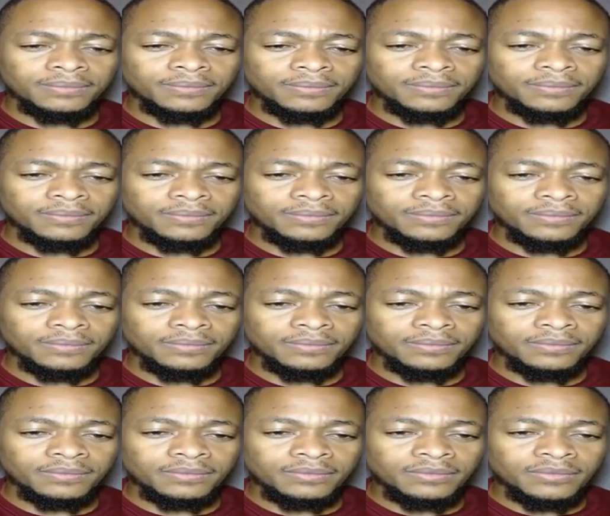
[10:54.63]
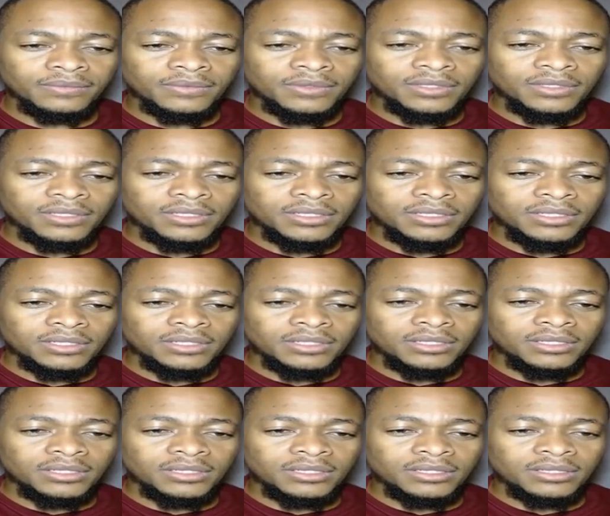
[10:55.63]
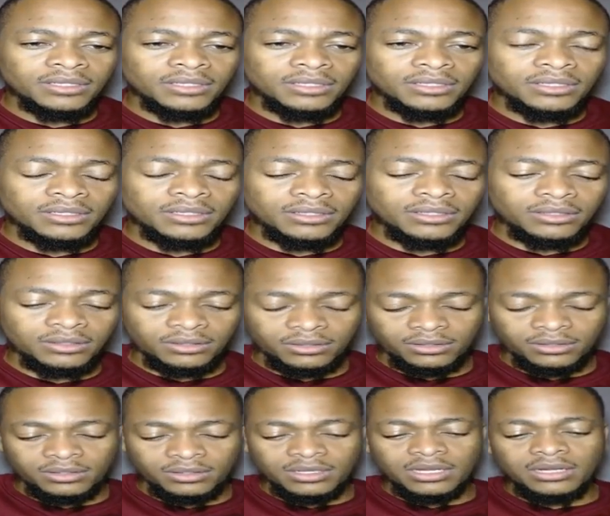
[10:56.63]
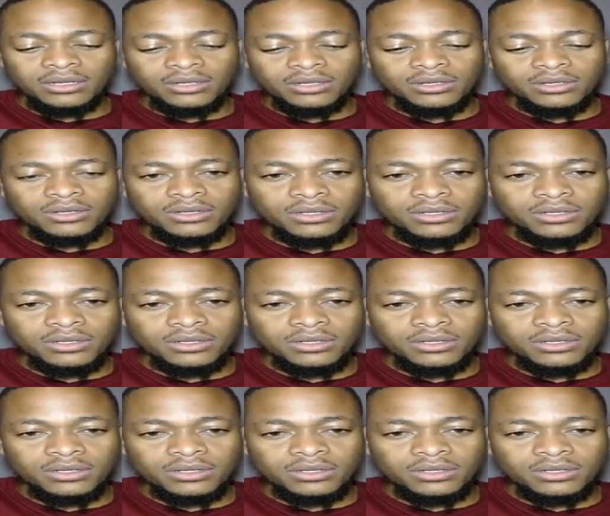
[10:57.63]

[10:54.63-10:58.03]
(no one is talking)